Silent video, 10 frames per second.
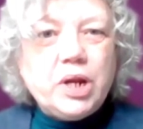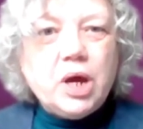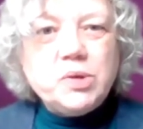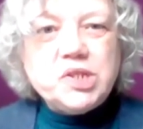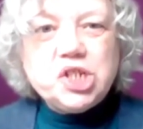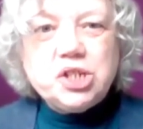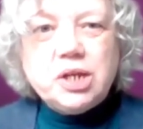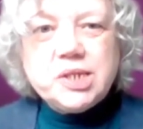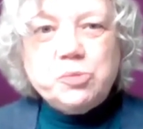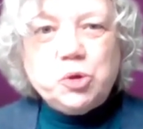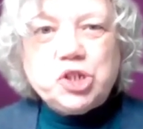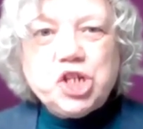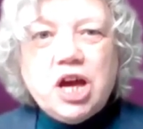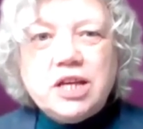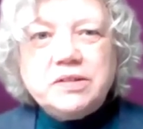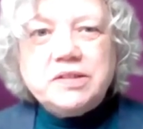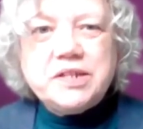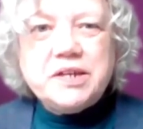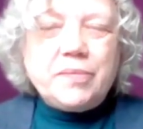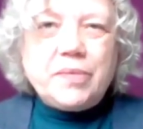when I was a small child.
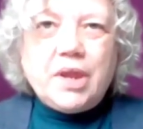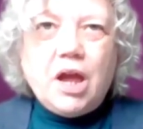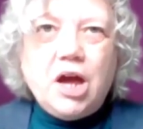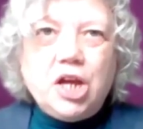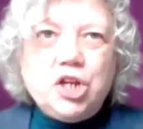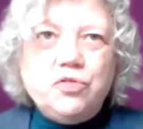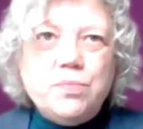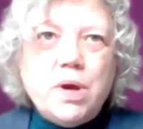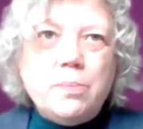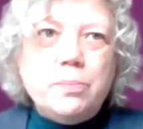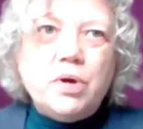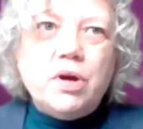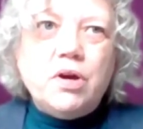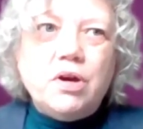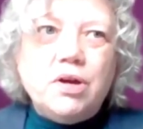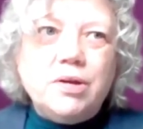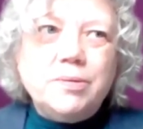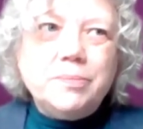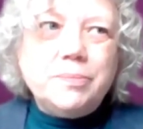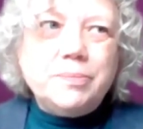I can remember
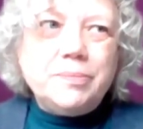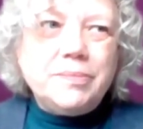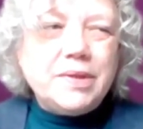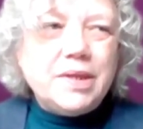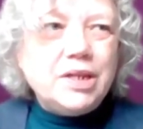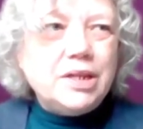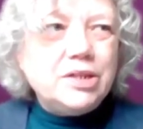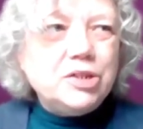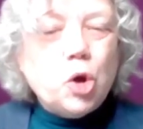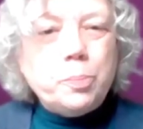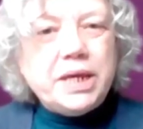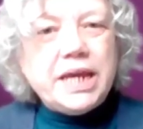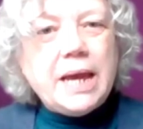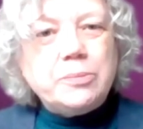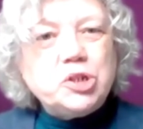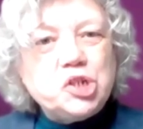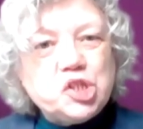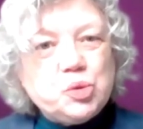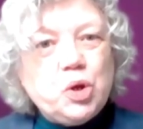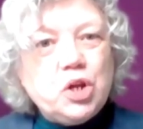not being able to
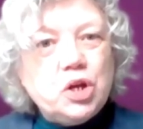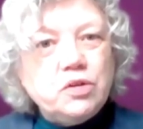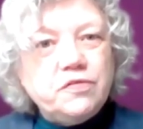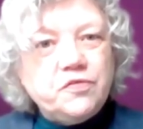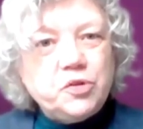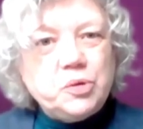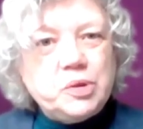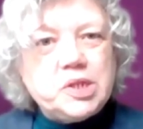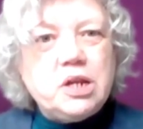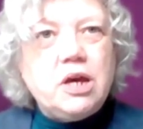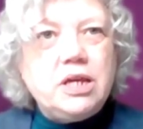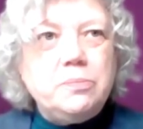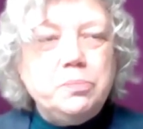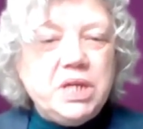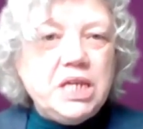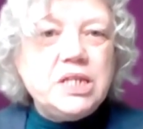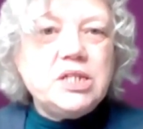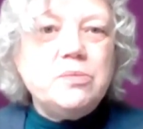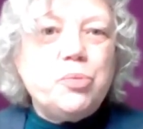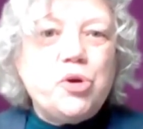swallow foods like
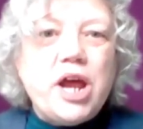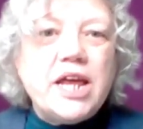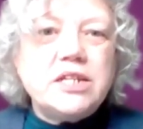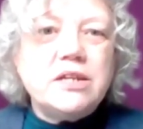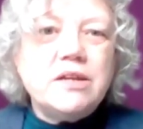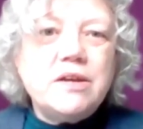meat and bread,